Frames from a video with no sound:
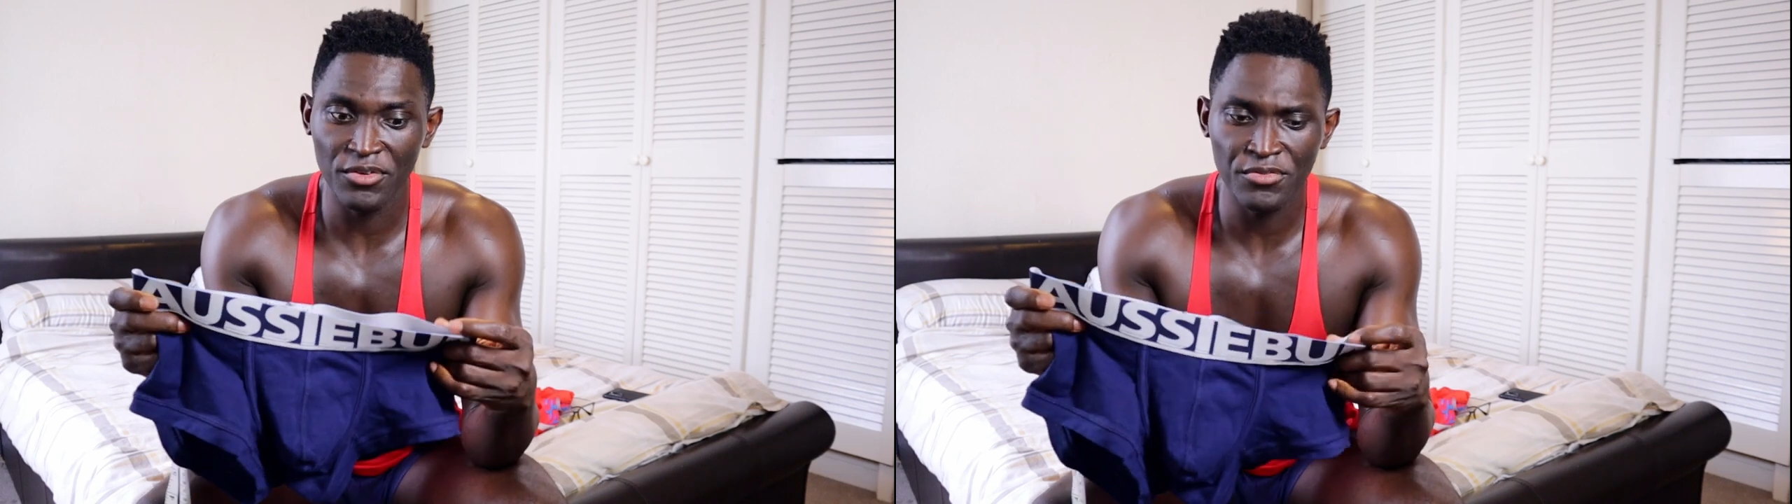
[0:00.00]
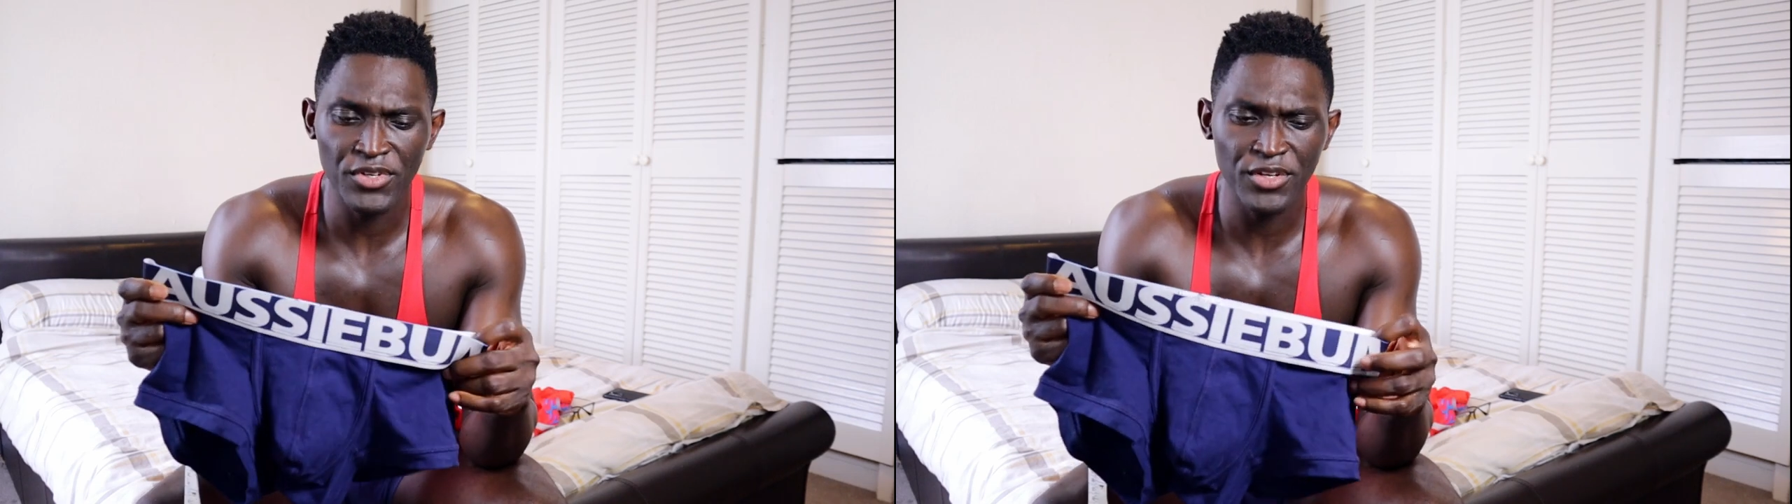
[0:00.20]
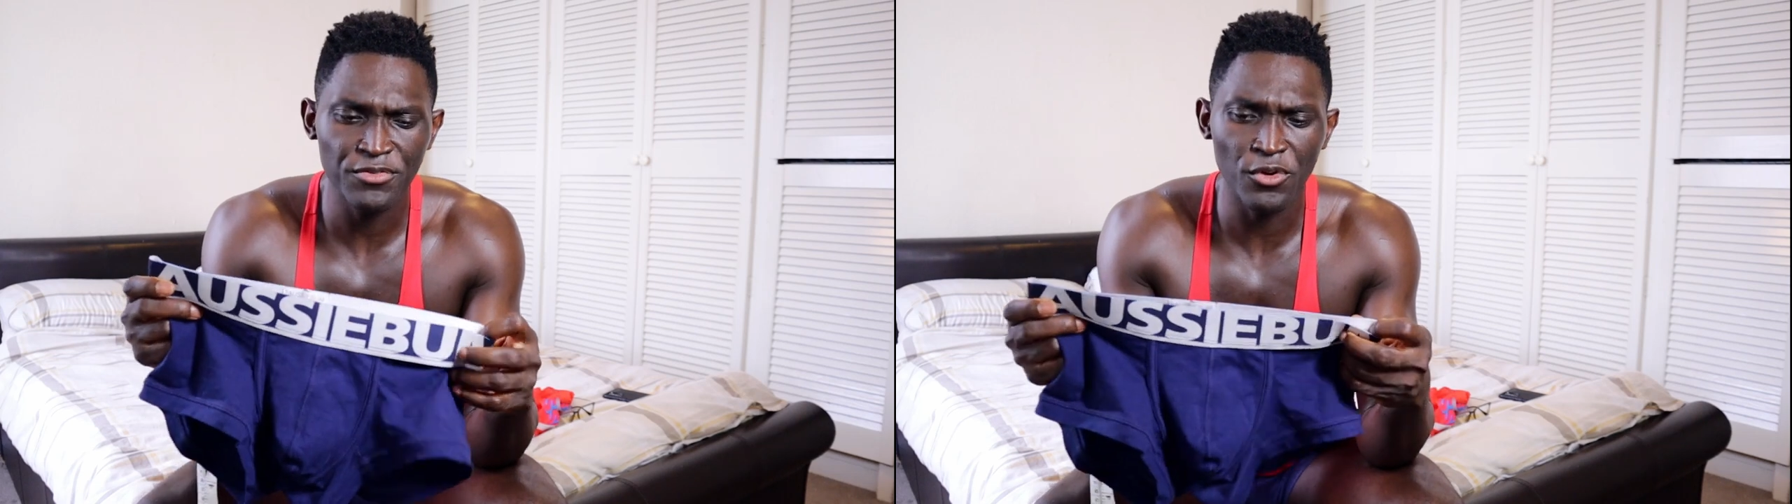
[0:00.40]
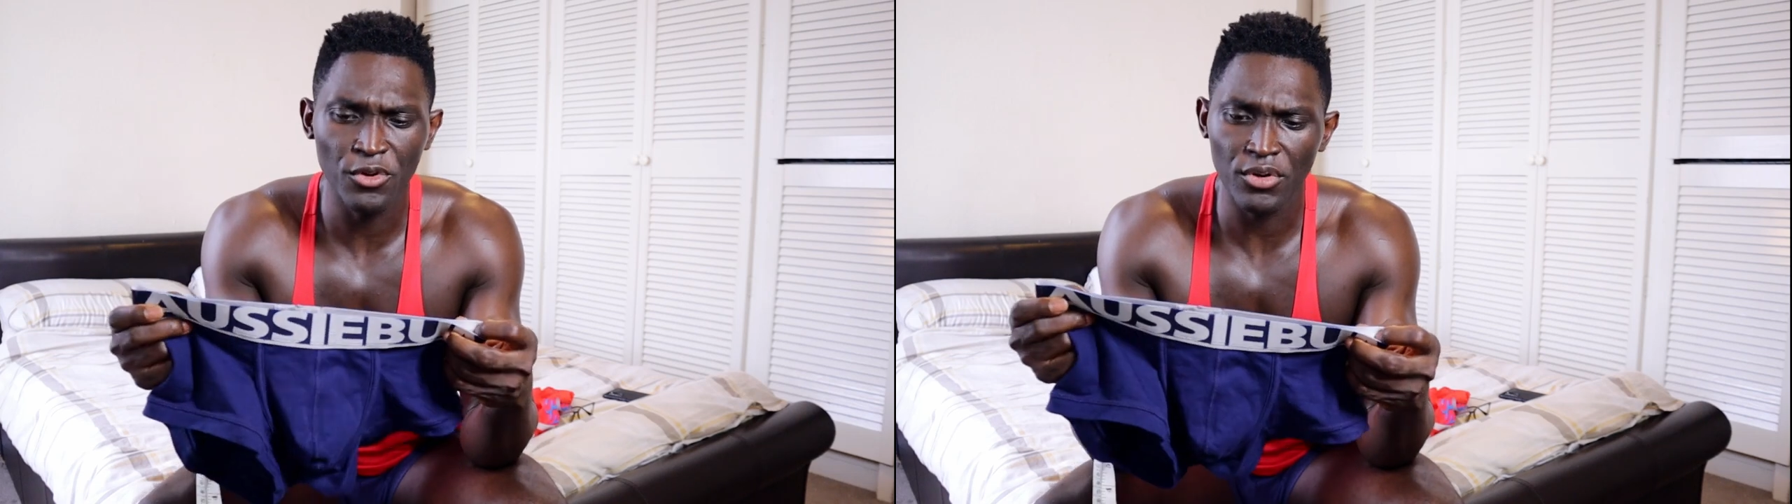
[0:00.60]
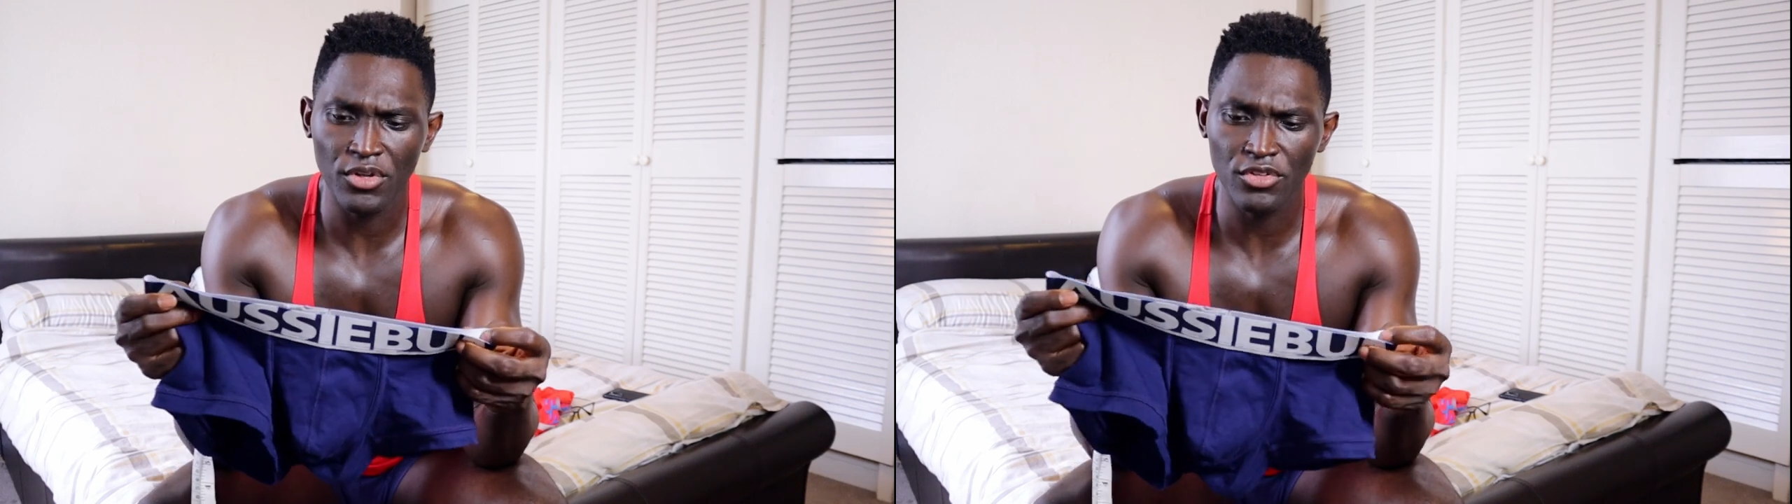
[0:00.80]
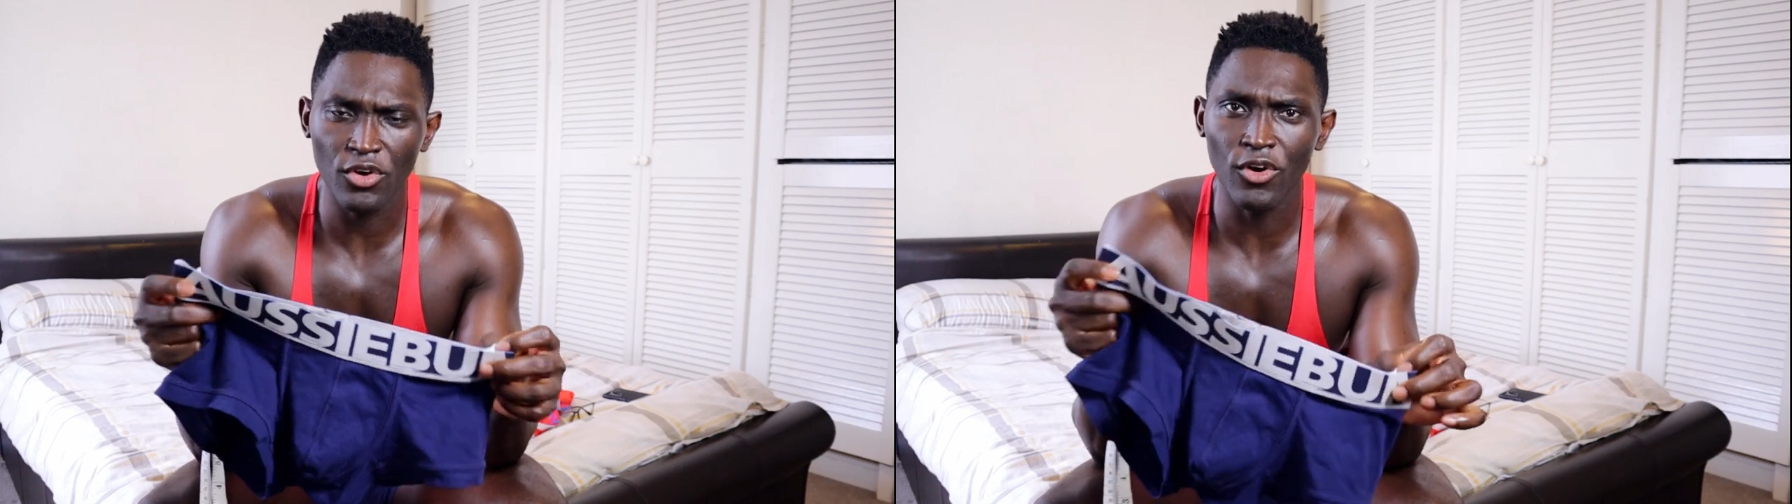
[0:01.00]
of really focused